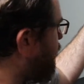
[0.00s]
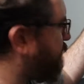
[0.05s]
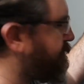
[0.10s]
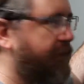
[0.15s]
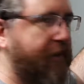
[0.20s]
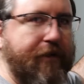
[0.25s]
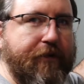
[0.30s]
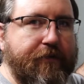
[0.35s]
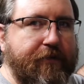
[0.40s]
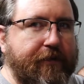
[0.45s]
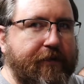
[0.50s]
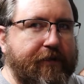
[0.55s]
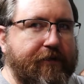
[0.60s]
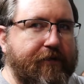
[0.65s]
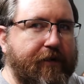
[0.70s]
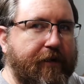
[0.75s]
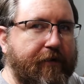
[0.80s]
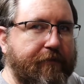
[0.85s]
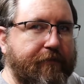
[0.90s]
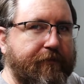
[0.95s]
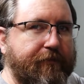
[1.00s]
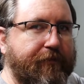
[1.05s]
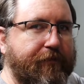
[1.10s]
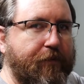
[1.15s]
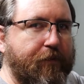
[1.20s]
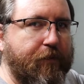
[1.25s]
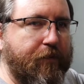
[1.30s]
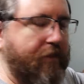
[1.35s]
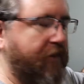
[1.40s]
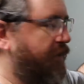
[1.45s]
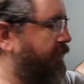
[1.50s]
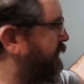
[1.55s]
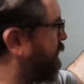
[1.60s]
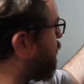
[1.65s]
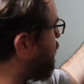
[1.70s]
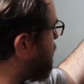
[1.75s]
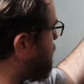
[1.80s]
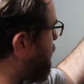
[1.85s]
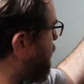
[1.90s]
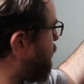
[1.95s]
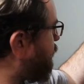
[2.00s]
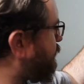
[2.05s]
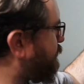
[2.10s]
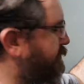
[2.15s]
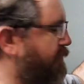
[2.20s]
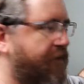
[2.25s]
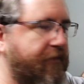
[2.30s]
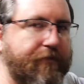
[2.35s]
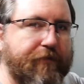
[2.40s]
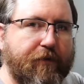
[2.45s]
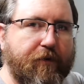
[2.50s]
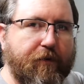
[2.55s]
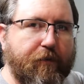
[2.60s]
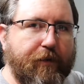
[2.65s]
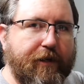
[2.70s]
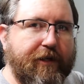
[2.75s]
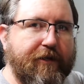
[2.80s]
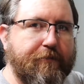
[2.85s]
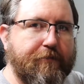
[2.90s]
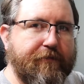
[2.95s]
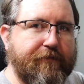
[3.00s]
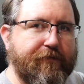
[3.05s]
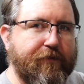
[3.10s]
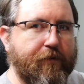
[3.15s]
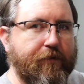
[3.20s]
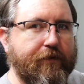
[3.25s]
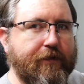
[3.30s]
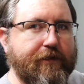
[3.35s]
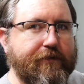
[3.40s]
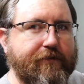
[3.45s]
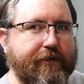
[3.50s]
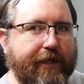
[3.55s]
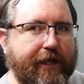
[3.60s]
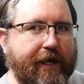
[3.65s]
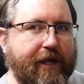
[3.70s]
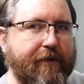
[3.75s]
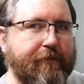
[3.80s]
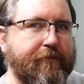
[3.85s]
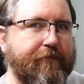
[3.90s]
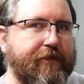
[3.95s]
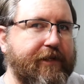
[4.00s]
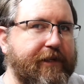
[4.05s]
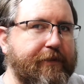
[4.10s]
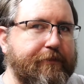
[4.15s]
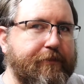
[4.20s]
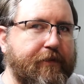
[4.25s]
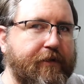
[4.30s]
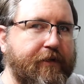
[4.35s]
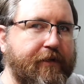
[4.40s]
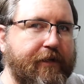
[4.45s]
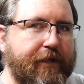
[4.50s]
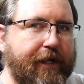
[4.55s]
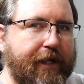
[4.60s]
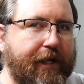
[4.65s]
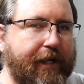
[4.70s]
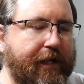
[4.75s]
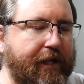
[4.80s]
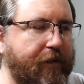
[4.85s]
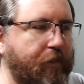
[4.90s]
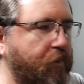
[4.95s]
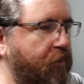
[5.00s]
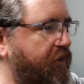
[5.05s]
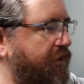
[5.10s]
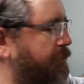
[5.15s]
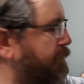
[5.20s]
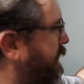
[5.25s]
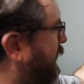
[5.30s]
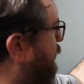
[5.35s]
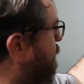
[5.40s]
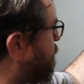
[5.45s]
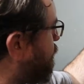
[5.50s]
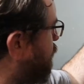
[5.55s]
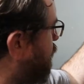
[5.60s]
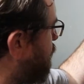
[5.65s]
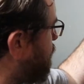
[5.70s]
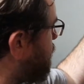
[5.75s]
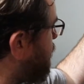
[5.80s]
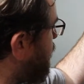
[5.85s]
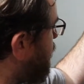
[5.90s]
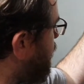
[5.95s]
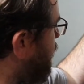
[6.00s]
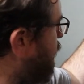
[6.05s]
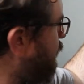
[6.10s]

I've been using this setup for about three or four weeks. Before this, I had them set up on a wood platform.